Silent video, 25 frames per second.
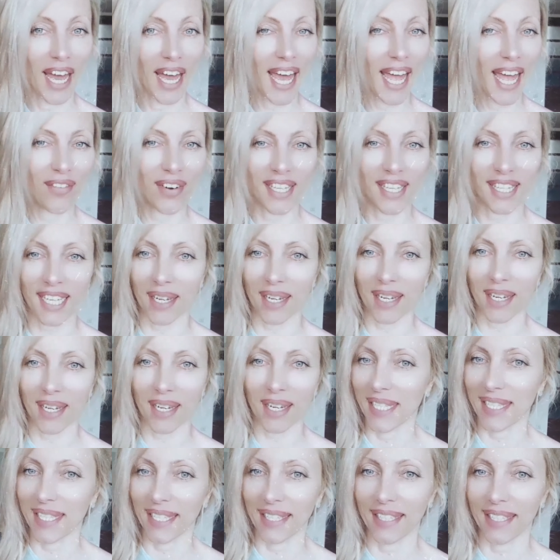every time
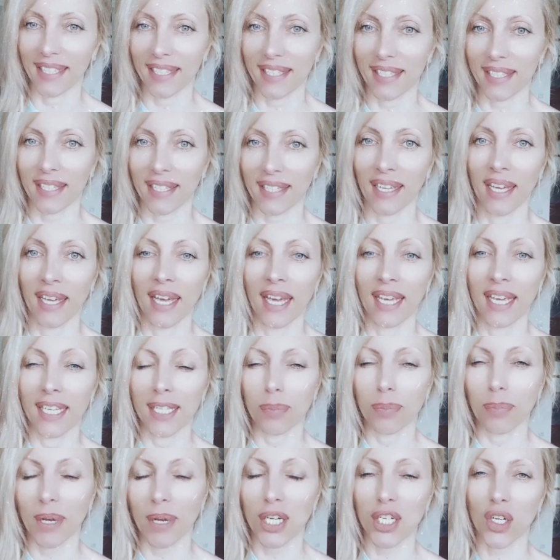I see this,
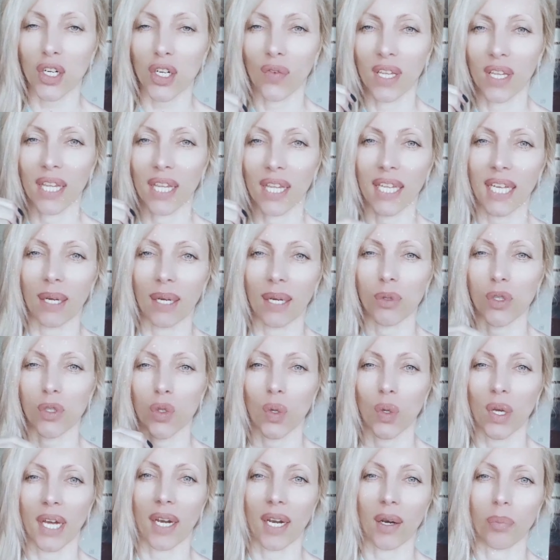especially when it comes
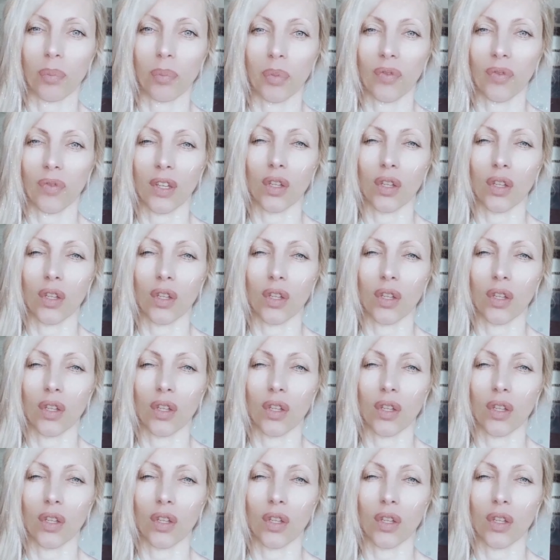to help.